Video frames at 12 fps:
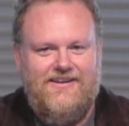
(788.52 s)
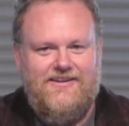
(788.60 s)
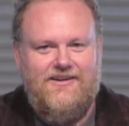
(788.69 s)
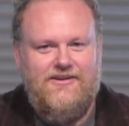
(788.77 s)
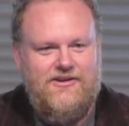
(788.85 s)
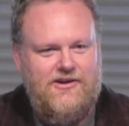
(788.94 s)

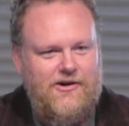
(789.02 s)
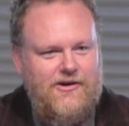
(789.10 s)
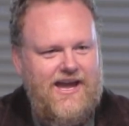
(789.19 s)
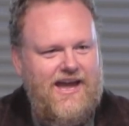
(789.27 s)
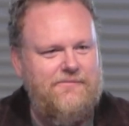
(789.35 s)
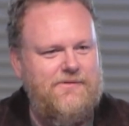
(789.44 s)
you know, you go
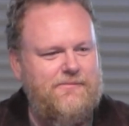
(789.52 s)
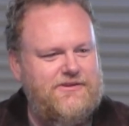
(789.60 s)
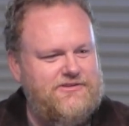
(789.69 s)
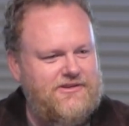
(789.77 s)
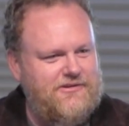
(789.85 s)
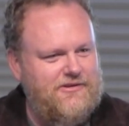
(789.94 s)
camping,
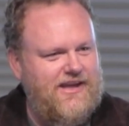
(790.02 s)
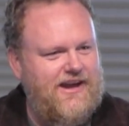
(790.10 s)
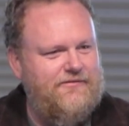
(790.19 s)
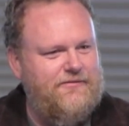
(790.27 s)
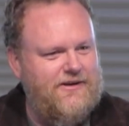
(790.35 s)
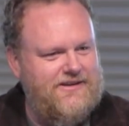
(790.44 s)
but you do
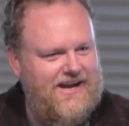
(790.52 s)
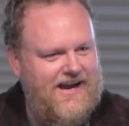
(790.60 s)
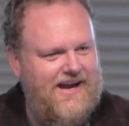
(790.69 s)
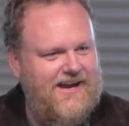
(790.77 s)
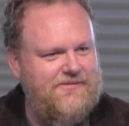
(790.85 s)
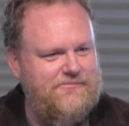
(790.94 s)
that for a
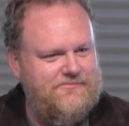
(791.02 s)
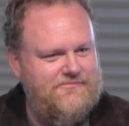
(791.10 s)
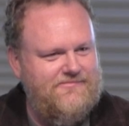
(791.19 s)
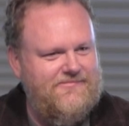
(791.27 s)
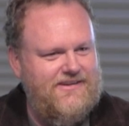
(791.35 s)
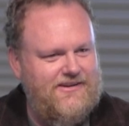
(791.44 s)
time.
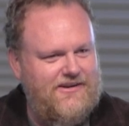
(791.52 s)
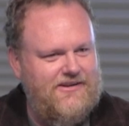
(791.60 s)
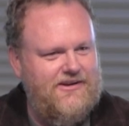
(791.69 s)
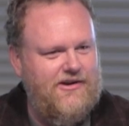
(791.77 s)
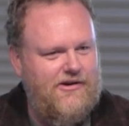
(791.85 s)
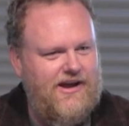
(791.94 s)
You know,
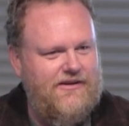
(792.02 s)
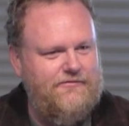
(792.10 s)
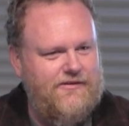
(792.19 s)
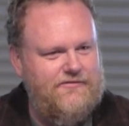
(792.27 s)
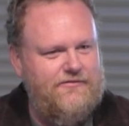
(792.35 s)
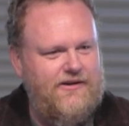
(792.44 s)
you go have
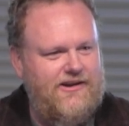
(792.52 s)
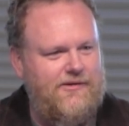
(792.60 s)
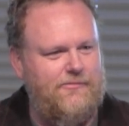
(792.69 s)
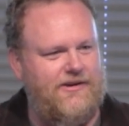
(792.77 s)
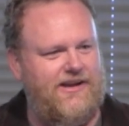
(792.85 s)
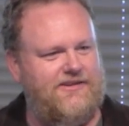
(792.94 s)
fun for a
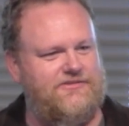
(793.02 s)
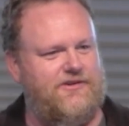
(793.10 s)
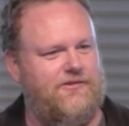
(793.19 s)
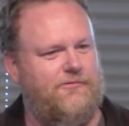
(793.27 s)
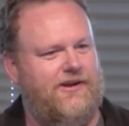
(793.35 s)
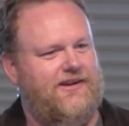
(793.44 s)
couple days of
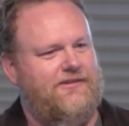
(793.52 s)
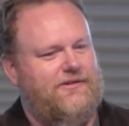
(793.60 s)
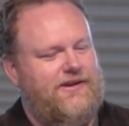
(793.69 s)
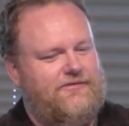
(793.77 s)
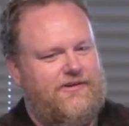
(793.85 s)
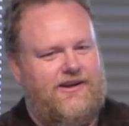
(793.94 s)
your week or
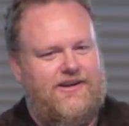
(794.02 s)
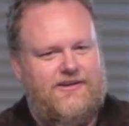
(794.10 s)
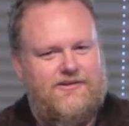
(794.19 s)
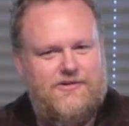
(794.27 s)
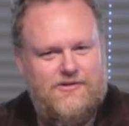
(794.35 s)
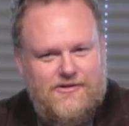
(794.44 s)
whatever you're
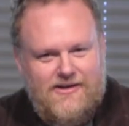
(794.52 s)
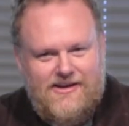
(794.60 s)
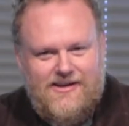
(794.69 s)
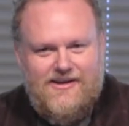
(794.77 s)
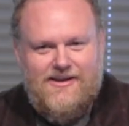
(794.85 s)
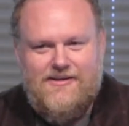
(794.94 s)
going to do.
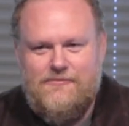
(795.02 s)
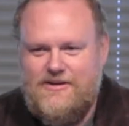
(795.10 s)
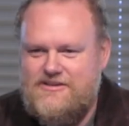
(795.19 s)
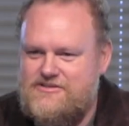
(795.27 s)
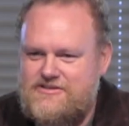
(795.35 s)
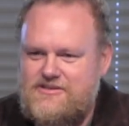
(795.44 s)

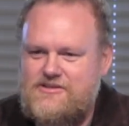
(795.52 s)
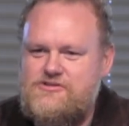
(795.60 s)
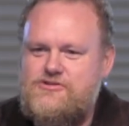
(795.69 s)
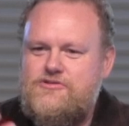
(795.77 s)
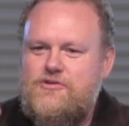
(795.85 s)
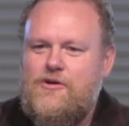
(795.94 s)
But it's just a
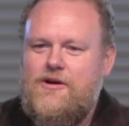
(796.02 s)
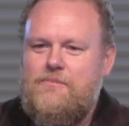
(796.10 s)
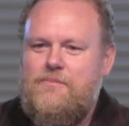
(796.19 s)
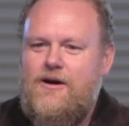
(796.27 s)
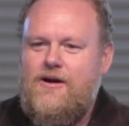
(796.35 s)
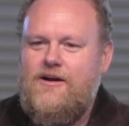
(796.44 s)

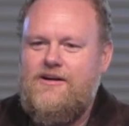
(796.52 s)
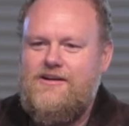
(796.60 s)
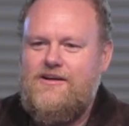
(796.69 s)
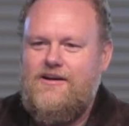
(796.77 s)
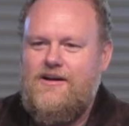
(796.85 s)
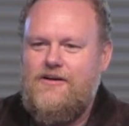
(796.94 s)
short part
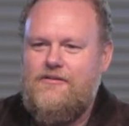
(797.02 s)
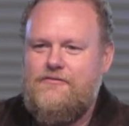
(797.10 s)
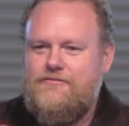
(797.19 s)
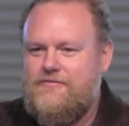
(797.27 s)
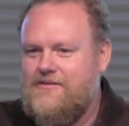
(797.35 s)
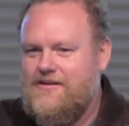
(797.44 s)
of